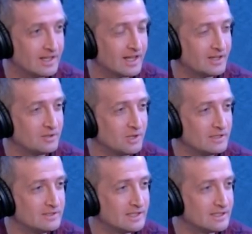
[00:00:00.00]
And you
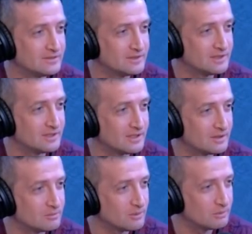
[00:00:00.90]
had deadlifted
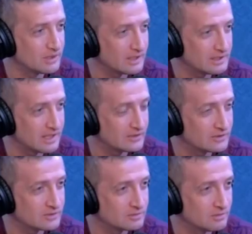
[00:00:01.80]
what at
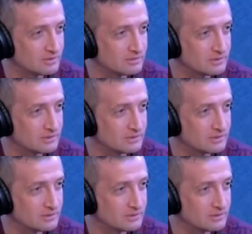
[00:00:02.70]
nationals? What was it?